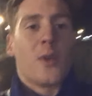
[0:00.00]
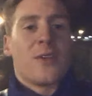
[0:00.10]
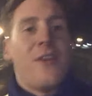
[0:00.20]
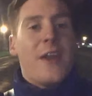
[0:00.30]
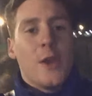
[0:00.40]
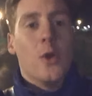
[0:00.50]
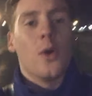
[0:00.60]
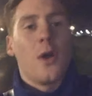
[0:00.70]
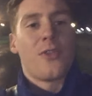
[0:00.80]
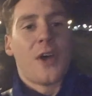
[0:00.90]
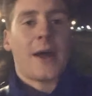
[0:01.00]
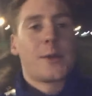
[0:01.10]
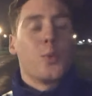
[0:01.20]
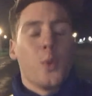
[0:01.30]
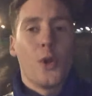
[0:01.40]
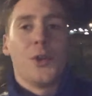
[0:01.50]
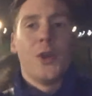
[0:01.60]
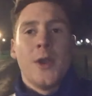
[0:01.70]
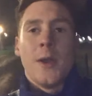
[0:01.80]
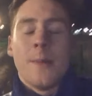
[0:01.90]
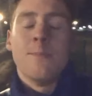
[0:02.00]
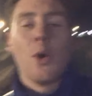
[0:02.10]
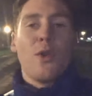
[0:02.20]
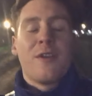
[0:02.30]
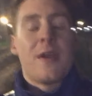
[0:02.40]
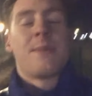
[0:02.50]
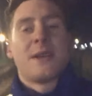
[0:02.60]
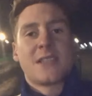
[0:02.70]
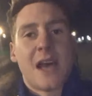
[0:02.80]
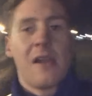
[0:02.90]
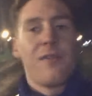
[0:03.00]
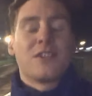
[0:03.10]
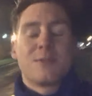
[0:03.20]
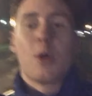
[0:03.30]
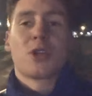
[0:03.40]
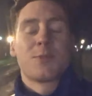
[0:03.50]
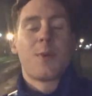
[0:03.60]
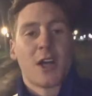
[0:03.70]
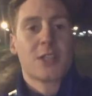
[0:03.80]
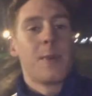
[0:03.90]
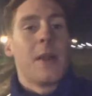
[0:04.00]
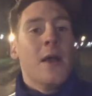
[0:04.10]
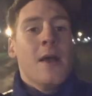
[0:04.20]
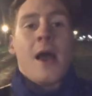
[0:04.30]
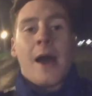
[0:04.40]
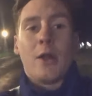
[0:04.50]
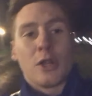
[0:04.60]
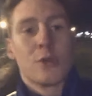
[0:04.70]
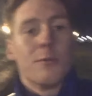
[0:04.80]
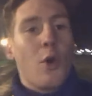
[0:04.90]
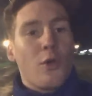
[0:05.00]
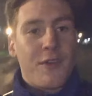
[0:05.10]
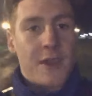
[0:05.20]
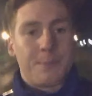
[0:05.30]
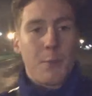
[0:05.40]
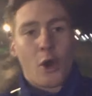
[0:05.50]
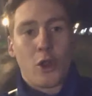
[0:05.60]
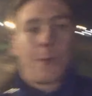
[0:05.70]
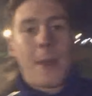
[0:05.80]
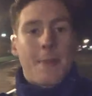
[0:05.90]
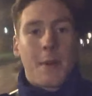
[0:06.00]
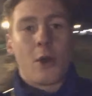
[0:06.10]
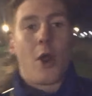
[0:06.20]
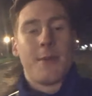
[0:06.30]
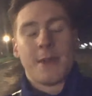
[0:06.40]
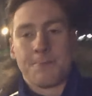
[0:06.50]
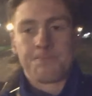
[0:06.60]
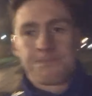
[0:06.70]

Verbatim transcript: with a video that would motivate myself as much as possible and also motivate other people around me.